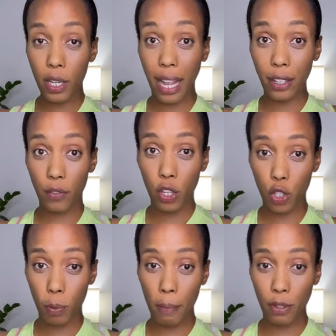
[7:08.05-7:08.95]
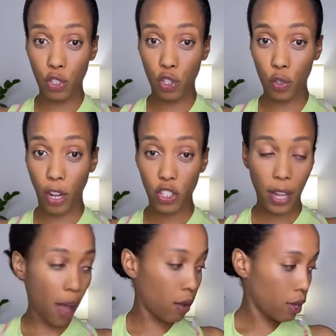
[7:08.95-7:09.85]
connective tissue might be
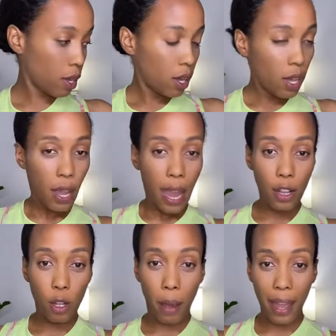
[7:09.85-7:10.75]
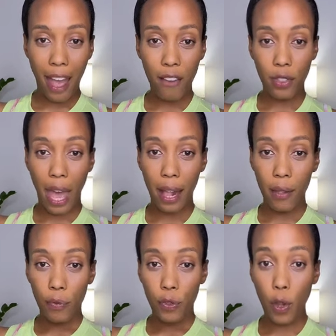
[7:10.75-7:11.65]
stretched out and you might have
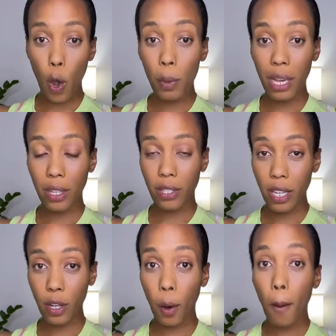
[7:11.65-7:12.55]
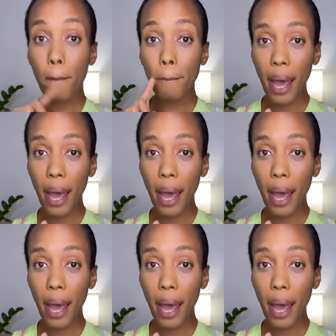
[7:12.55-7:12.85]
that doming in the center.